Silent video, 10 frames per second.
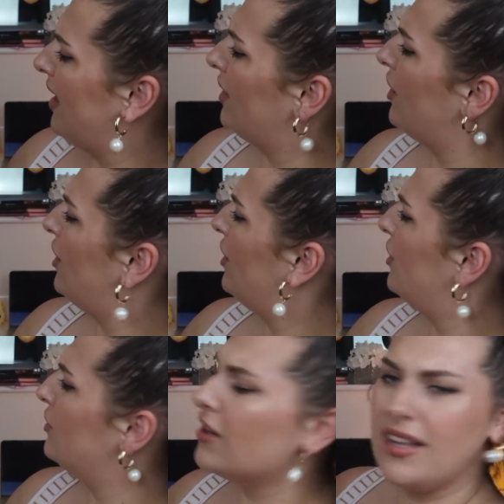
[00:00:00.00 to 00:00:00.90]
Like,
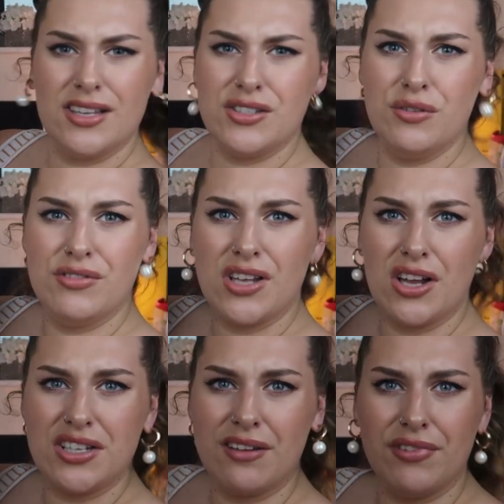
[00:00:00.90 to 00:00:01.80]
look at this new
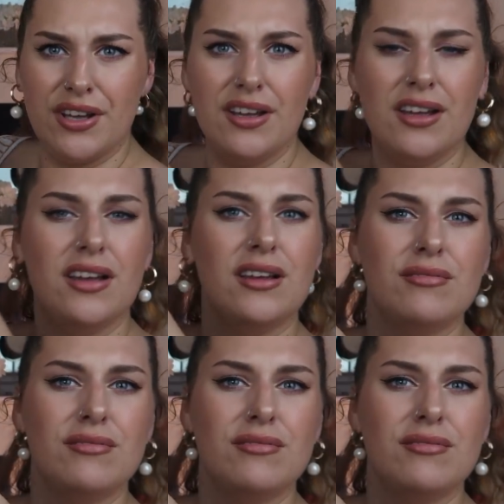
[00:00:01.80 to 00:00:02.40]
Versace advert.